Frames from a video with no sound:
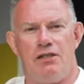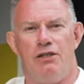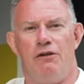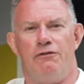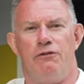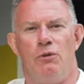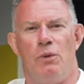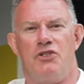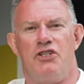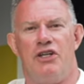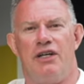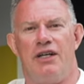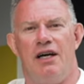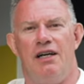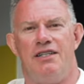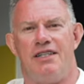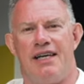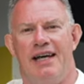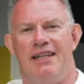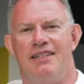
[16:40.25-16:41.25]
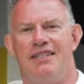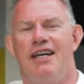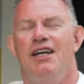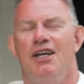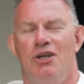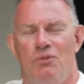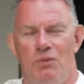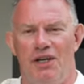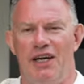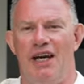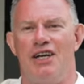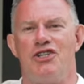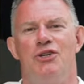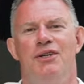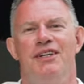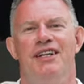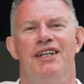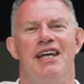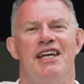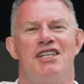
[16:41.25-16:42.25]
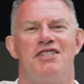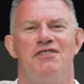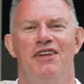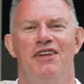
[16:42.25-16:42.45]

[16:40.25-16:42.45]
a lot for watching, guys, and we'll catch you in the next